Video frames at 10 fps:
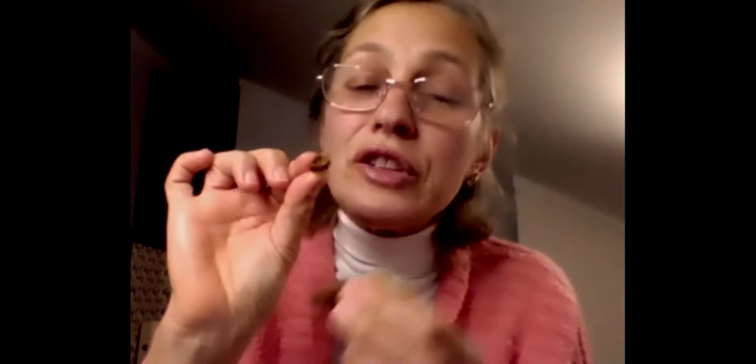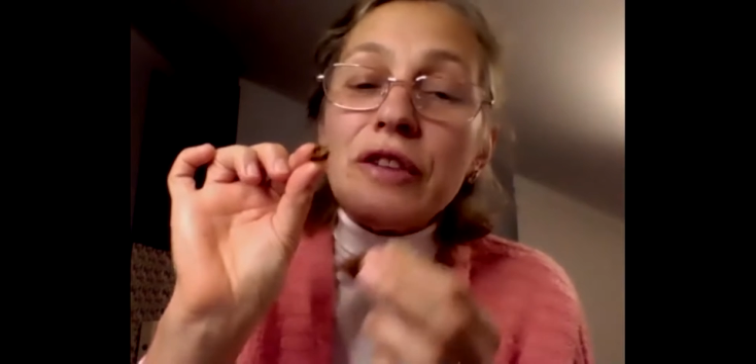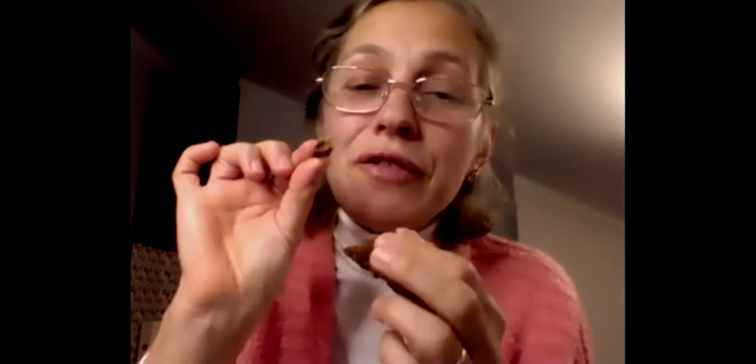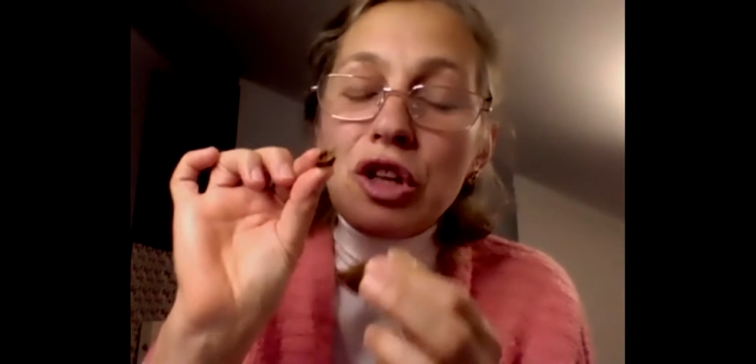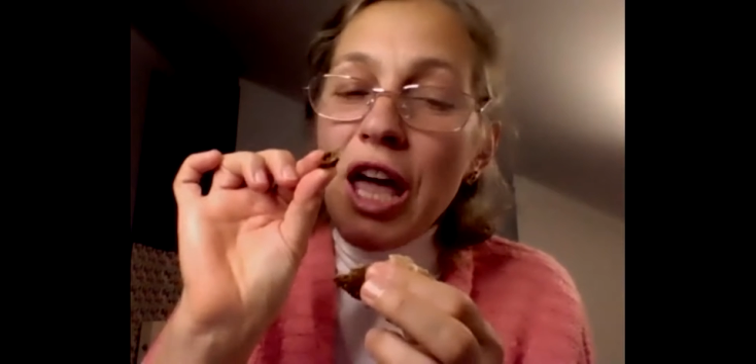they
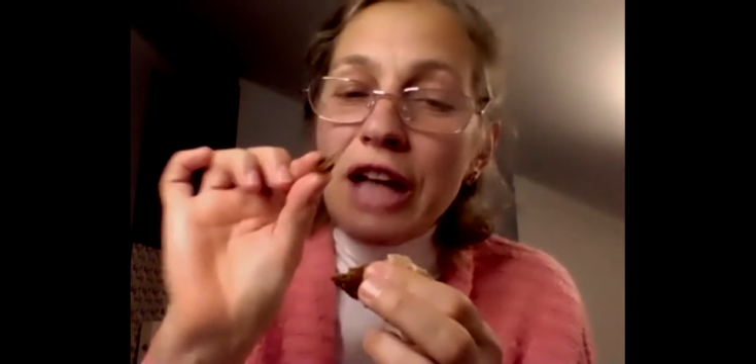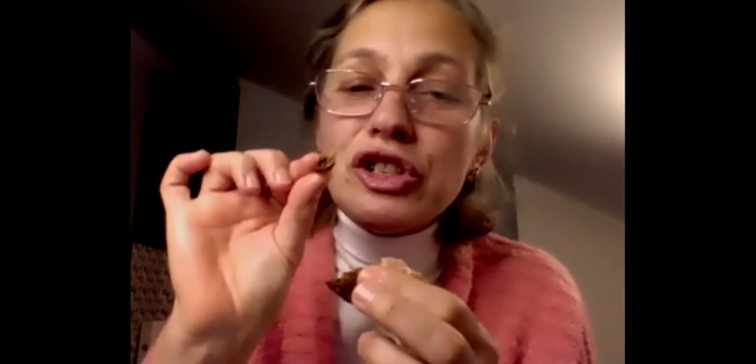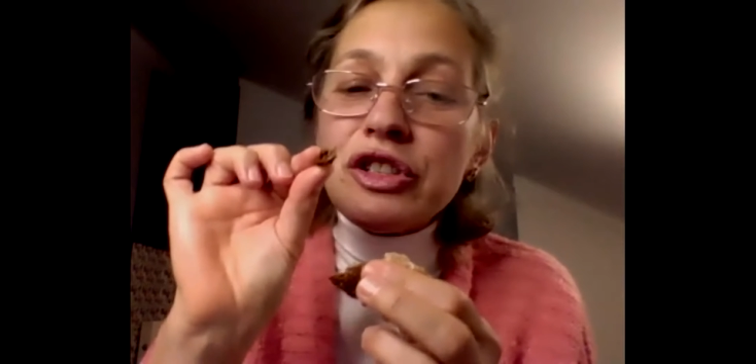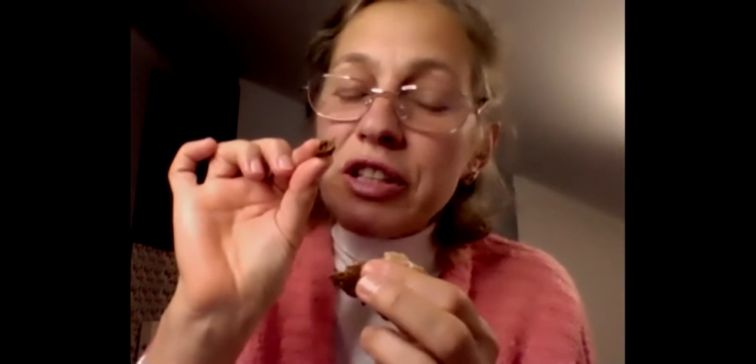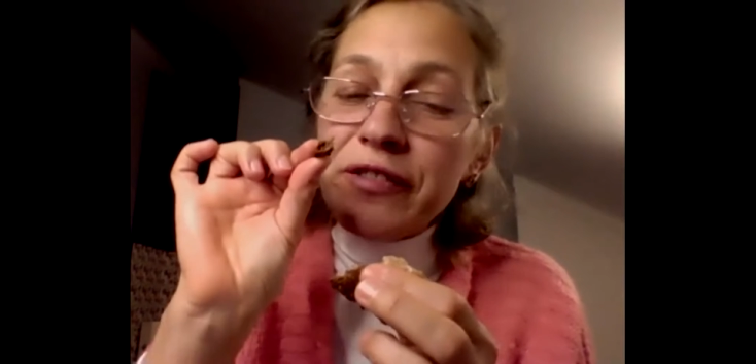will
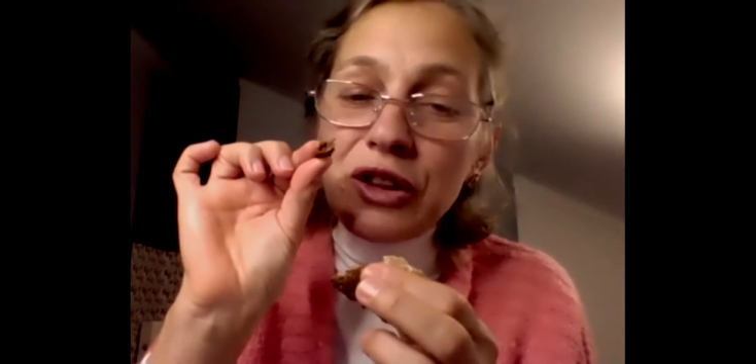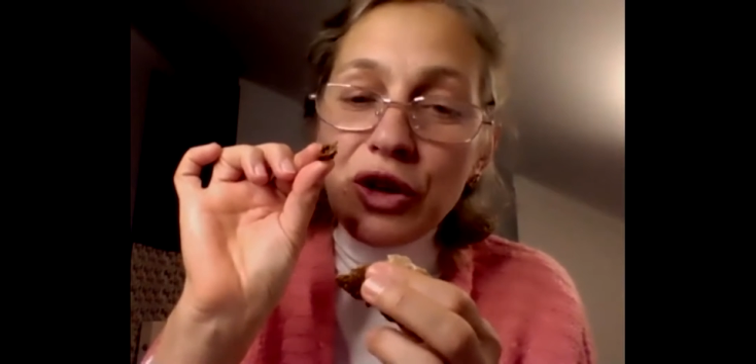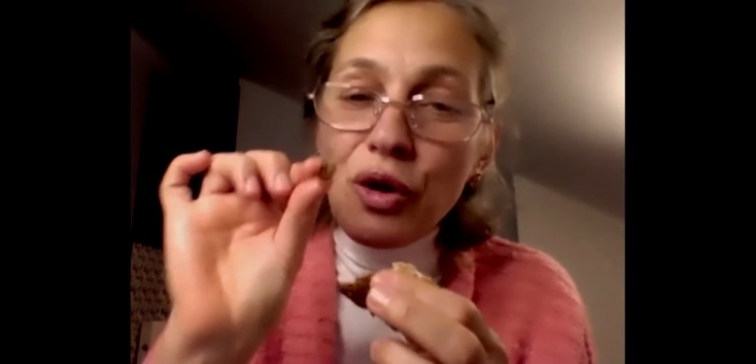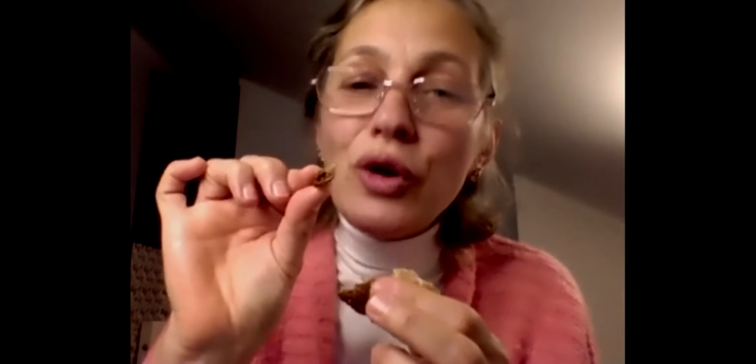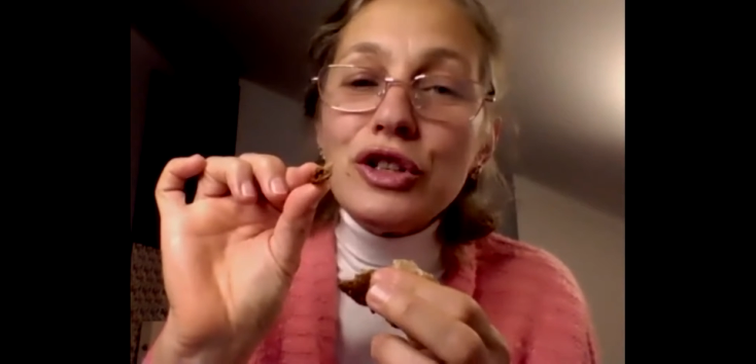edges, they will
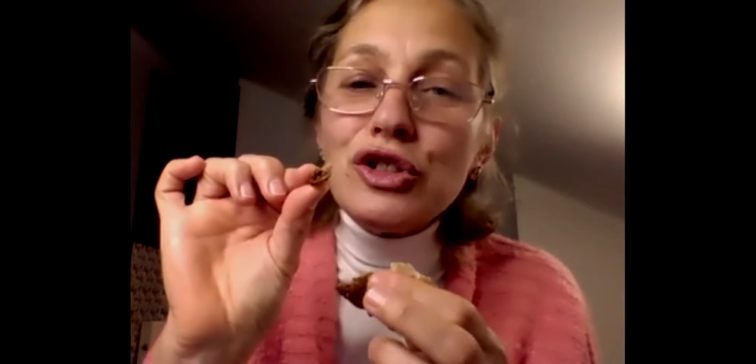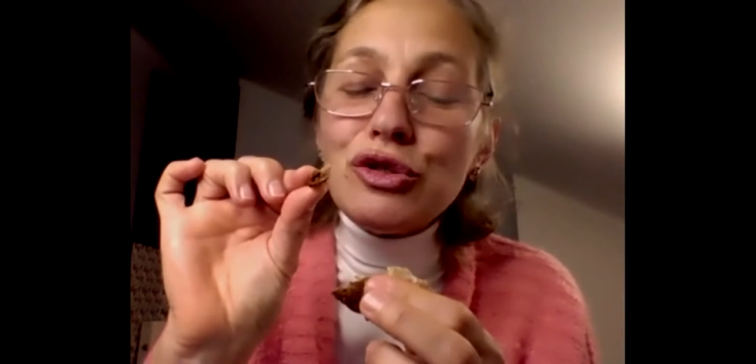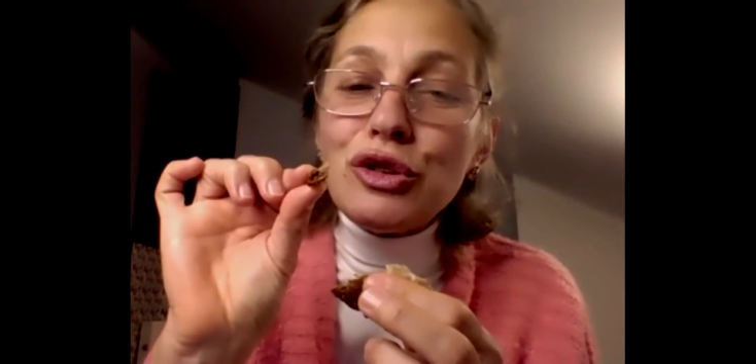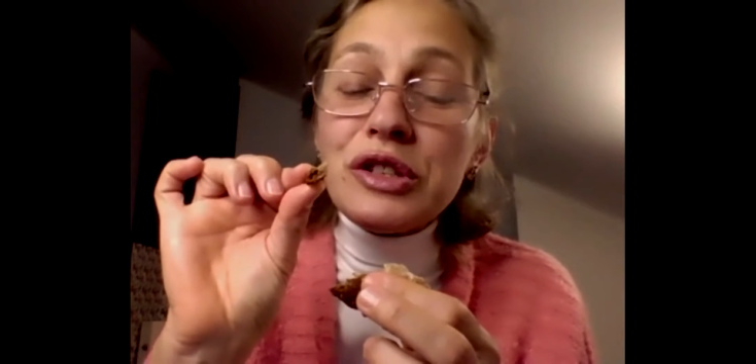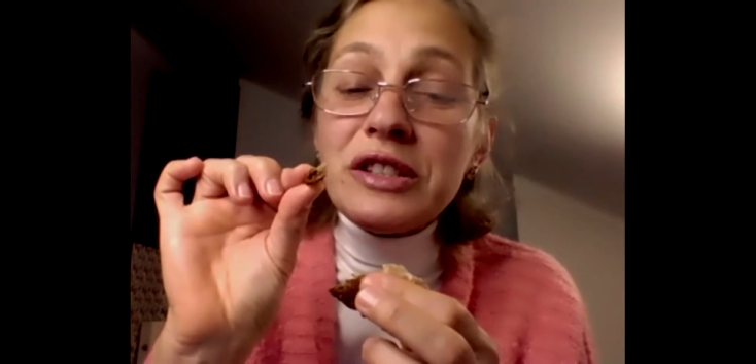go
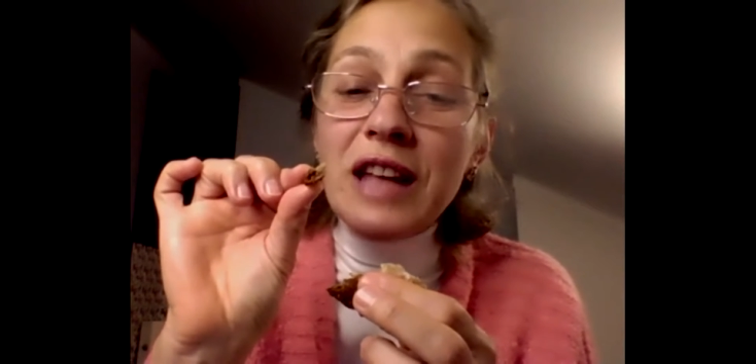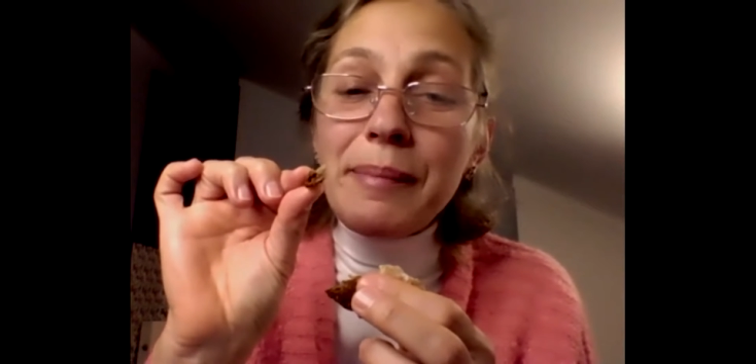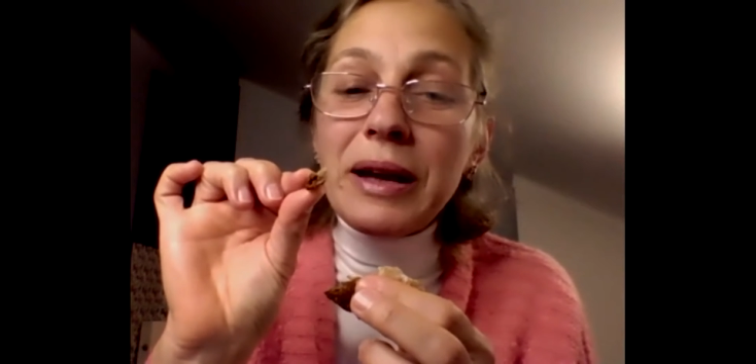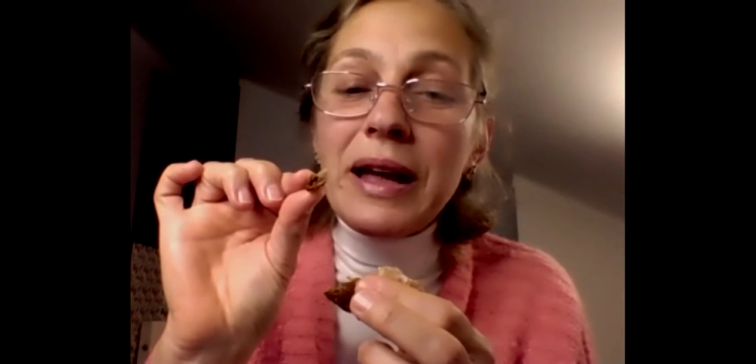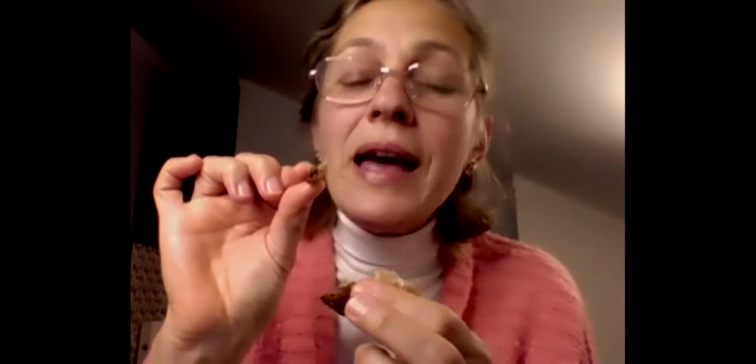into your stomach,